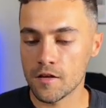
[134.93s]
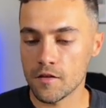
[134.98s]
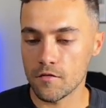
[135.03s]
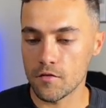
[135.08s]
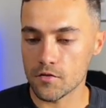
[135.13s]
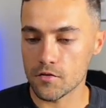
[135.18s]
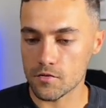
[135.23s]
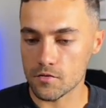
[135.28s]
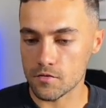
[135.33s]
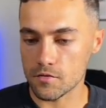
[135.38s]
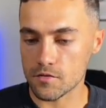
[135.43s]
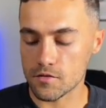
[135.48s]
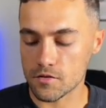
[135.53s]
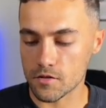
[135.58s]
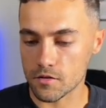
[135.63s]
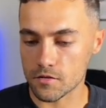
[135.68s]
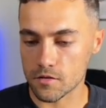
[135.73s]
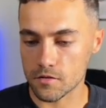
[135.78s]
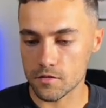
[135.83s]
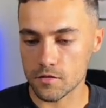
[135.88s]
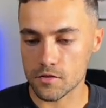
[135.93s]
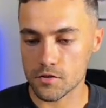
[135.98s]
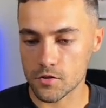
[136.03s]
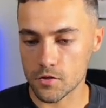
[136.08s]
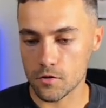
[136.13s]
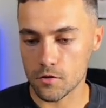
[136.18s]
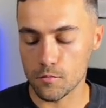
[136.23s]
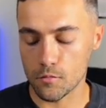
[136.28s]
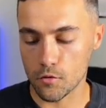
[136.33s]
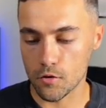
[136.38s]
this will start to
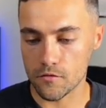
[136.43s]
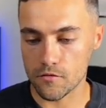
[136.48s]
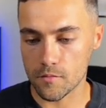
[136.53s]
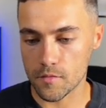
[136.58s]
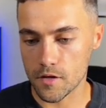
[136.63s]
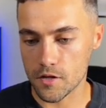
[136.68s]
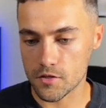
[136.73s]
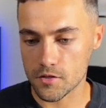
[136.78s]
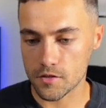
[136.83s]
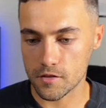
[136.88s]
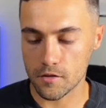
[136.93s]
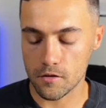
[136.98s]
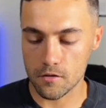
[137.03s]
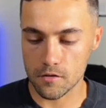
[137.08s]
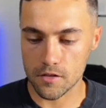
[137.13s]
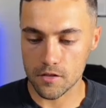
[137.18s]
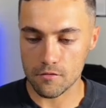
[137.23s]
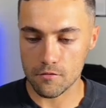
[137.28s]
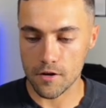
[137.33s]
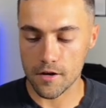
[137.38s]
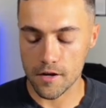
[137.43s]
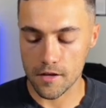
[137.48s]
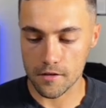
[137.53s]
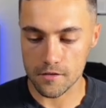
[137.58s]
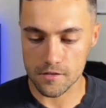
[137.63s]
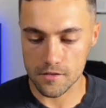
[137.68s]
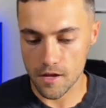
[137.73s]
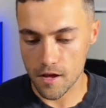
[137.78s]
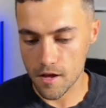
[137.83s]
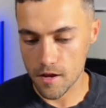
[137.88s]
show more information here on that
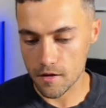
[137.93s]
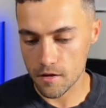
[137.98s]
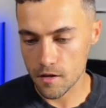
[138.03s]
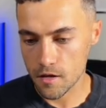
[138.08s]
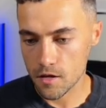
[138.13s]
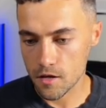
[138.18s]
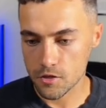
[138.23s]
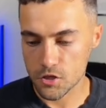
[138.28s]
right-hand side.